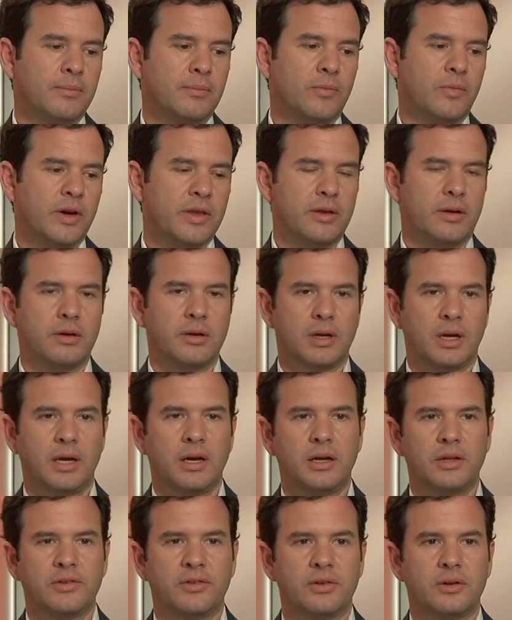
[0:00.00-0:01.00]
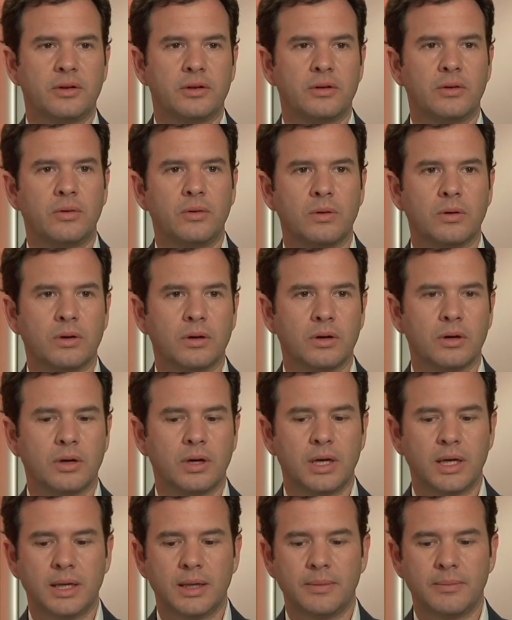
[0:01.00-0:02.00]
whether you're at a concert or
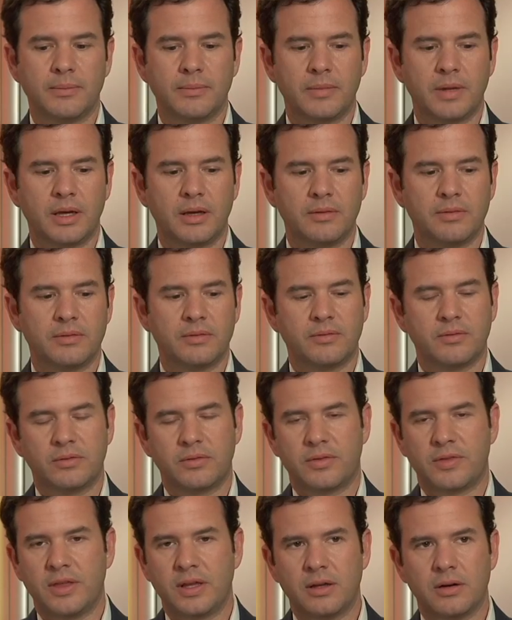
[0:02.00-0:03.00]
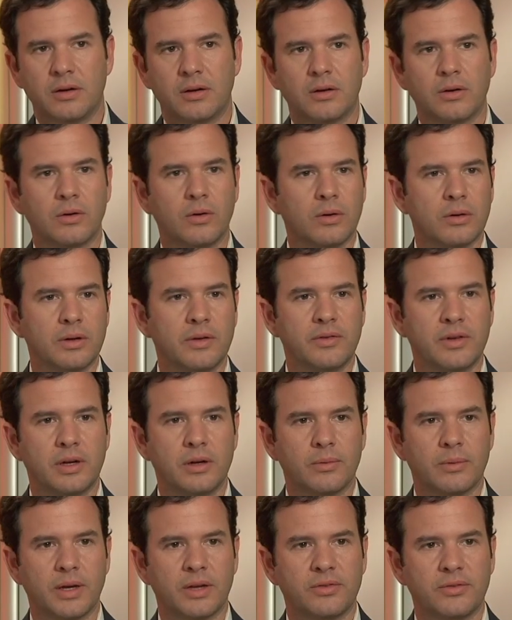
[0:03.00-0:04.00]
a theater or even in
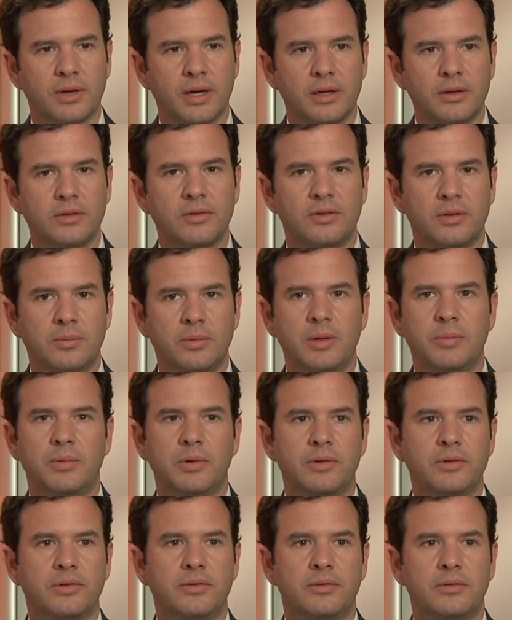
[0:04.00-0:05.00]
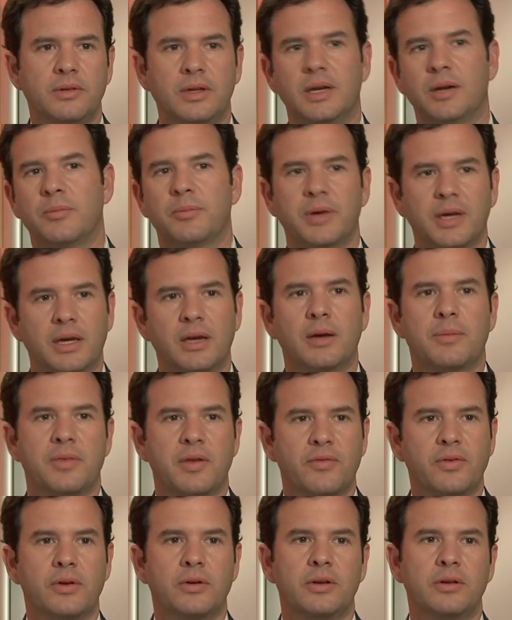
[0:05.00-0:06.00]
a restaurant, you see people picking up
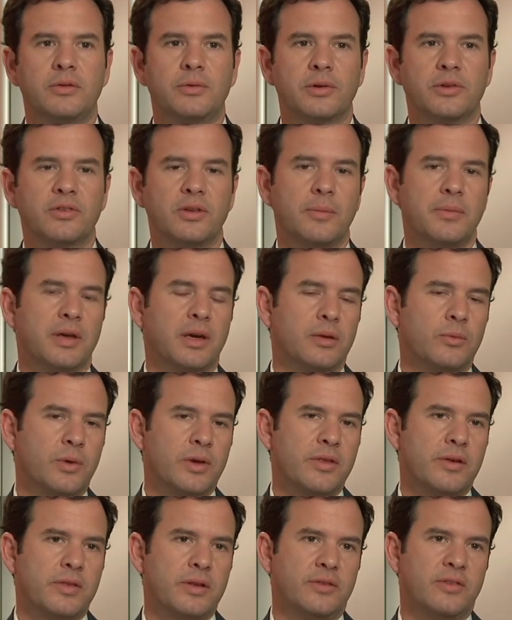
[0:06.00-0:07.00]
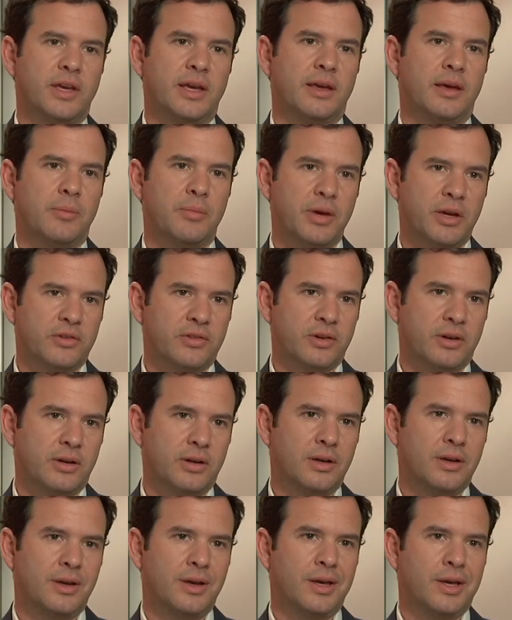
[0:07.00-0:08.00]
their phone and doing something, and whether they're taking a
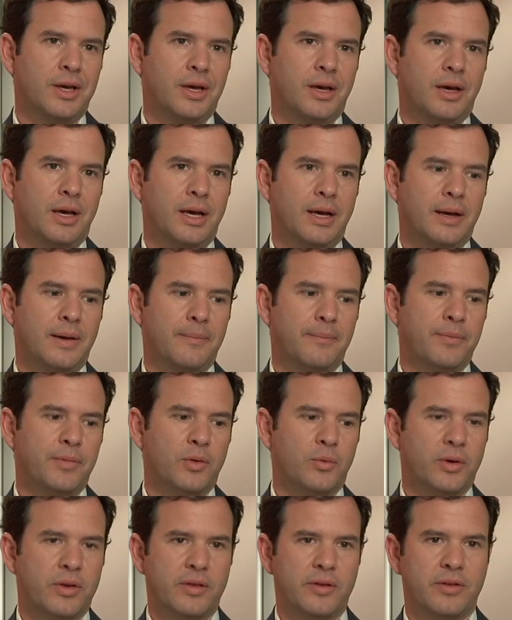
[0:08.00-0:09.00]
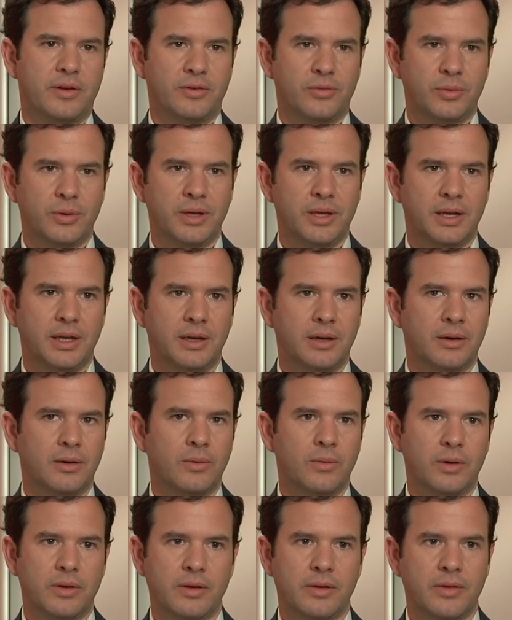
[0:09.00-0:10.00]
picture, whether they're tweeting,
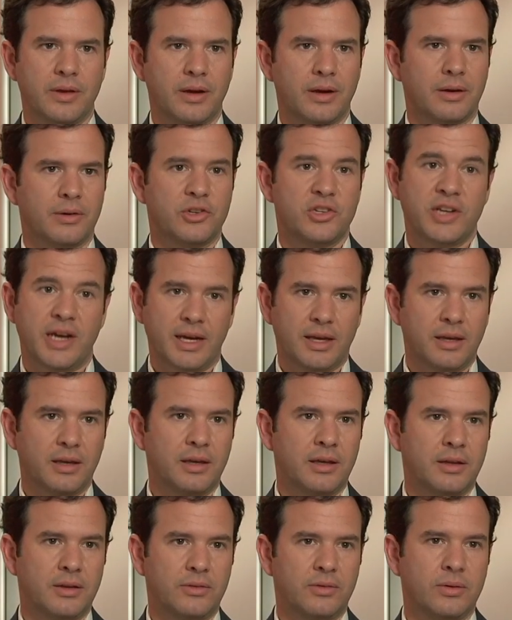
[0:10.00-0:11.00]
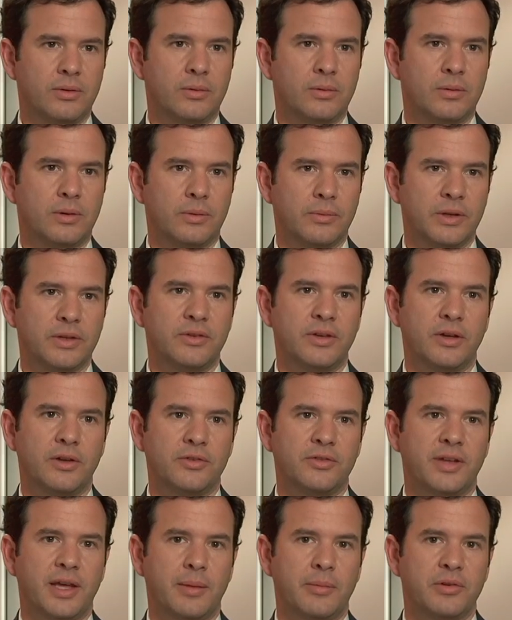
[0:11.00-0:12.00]
whether they're checking into a retail
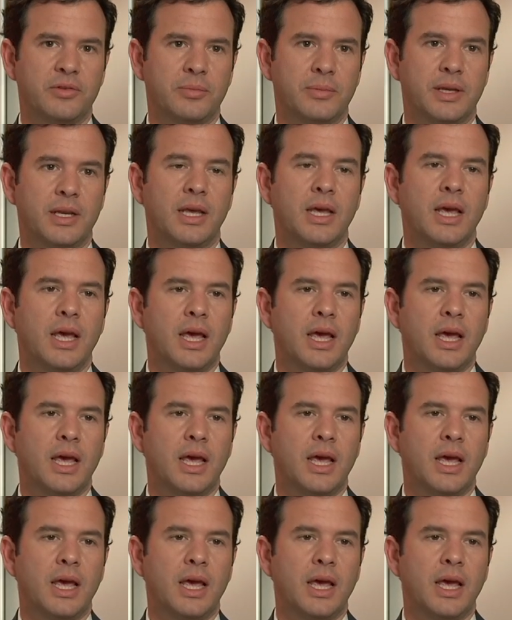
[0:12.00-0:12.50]
establishment,